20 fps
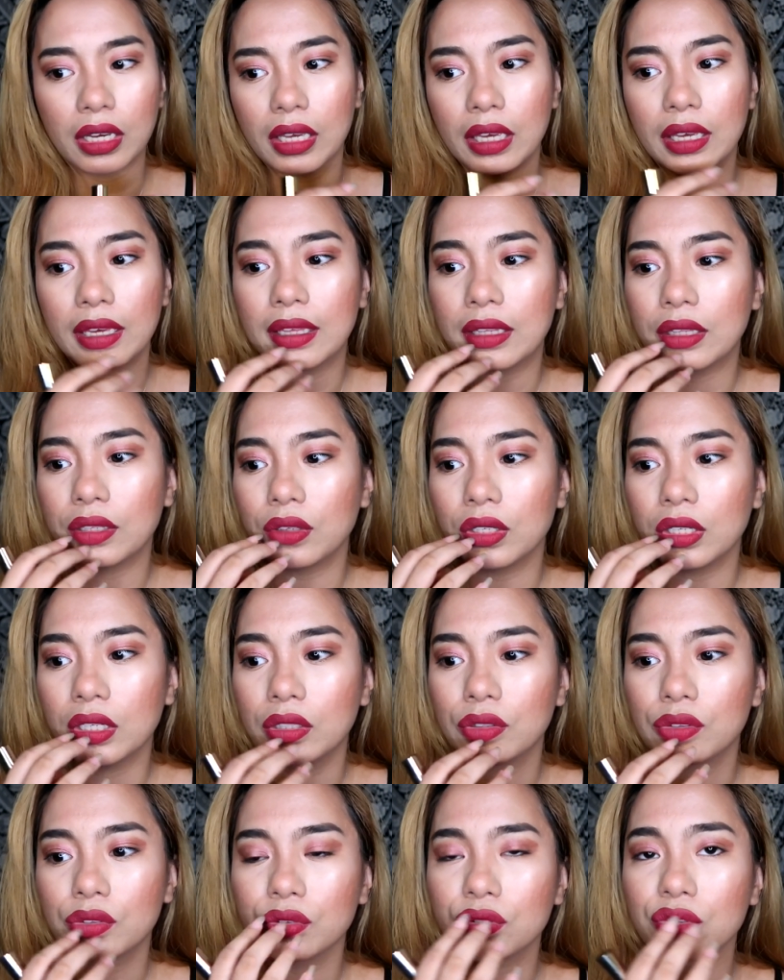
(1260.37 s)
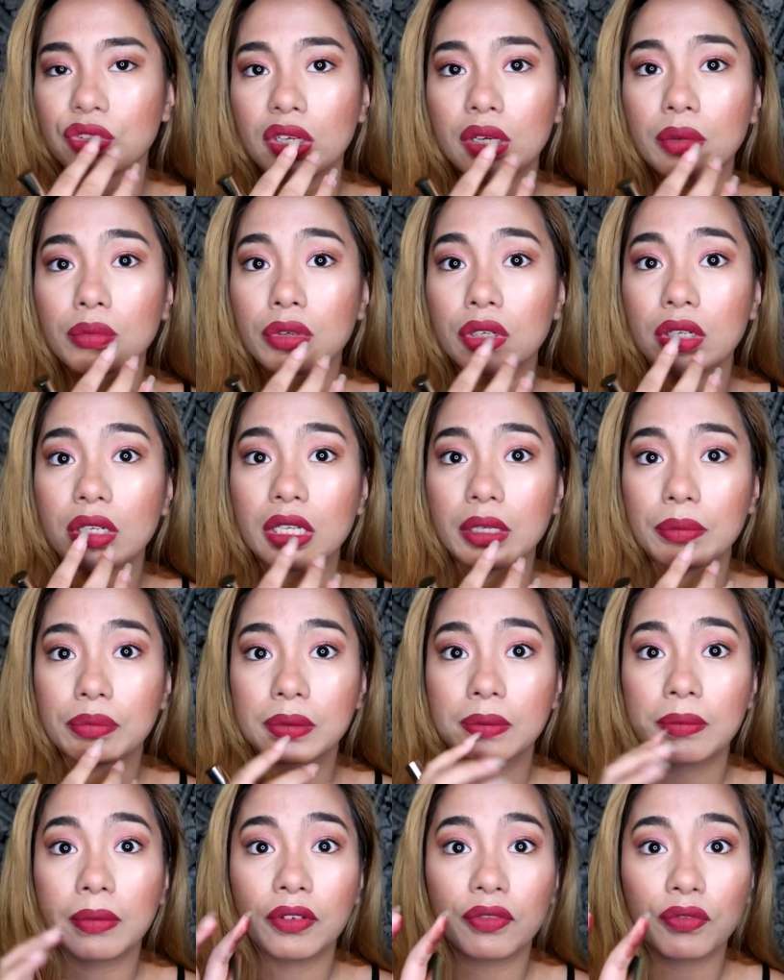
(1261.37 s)
And you need to scrub your lips
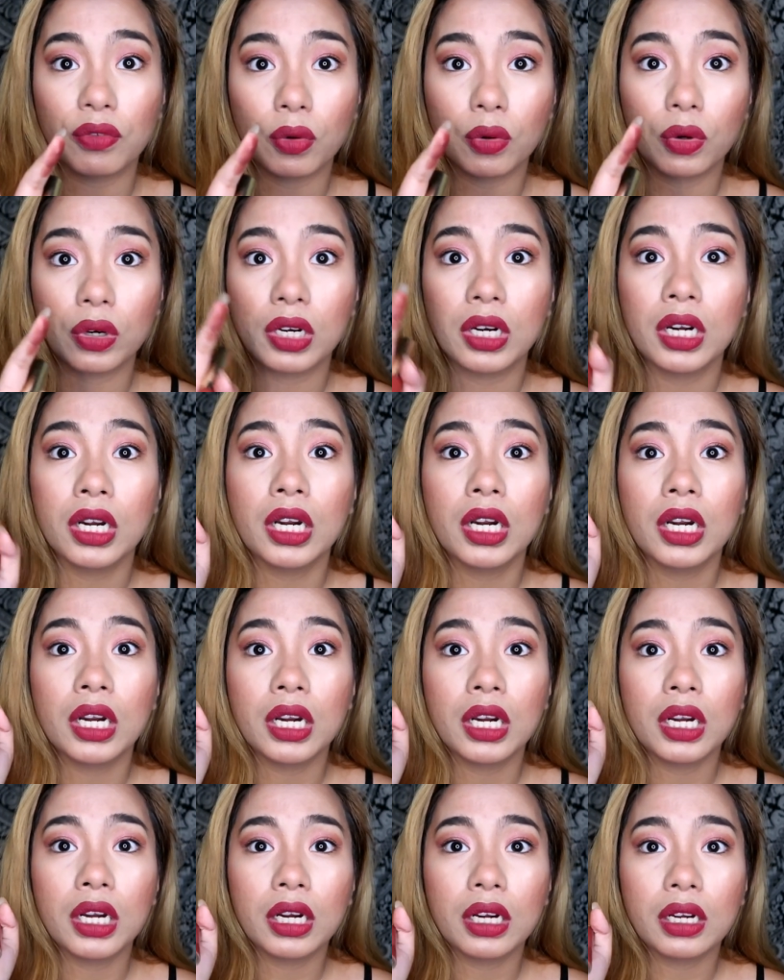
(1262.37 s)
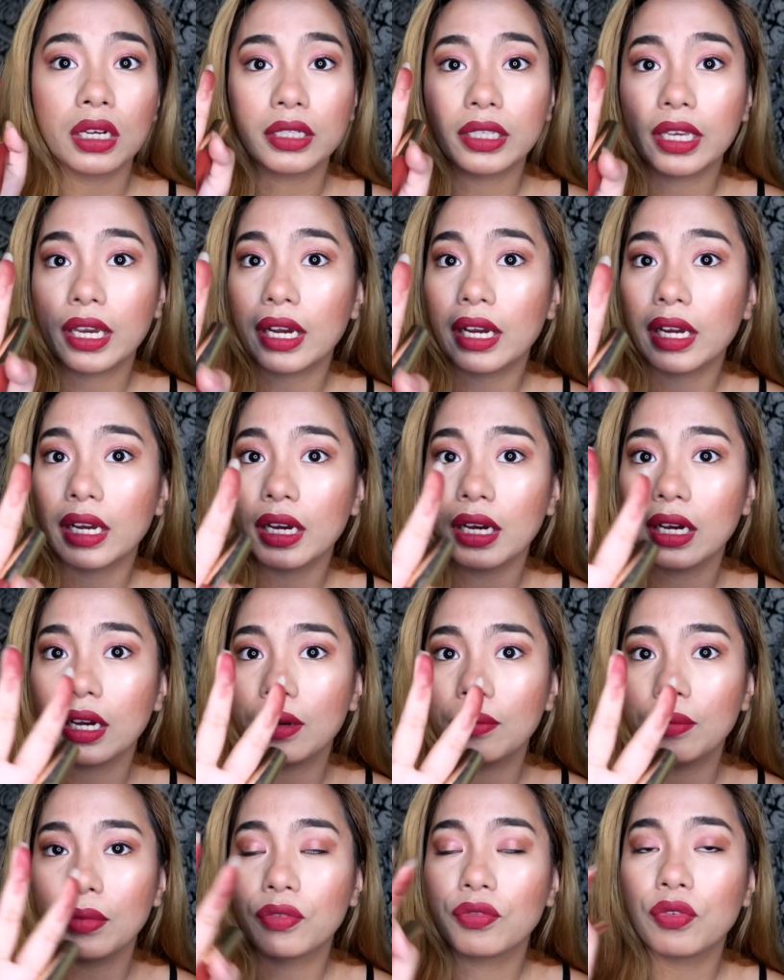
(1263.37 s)
before, yeah,
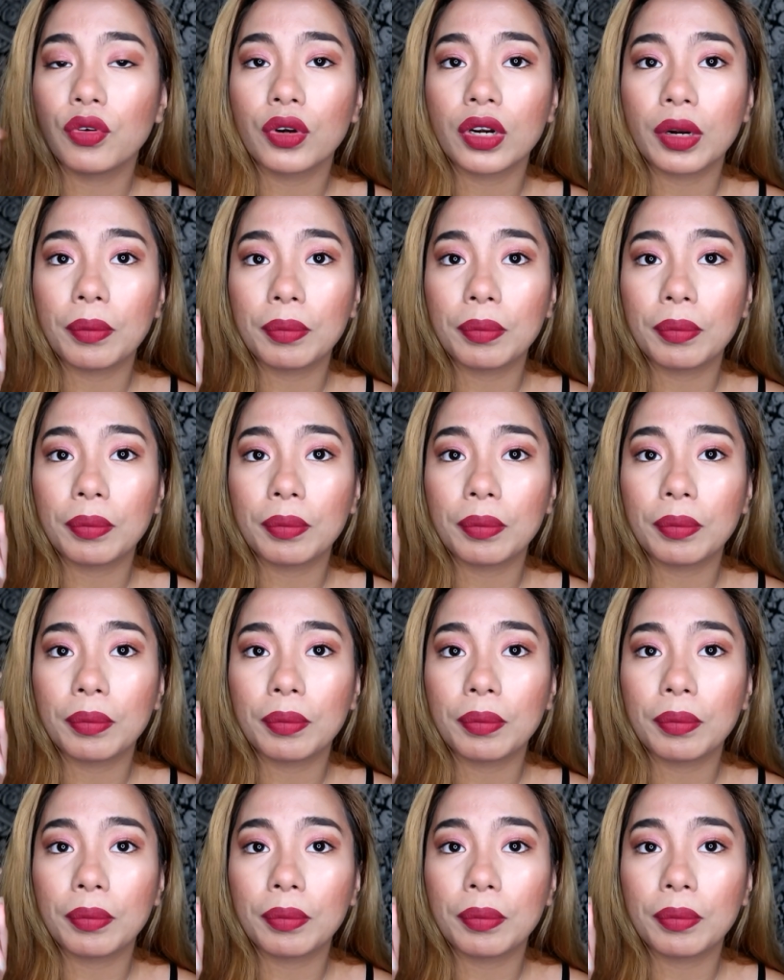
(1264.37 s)
before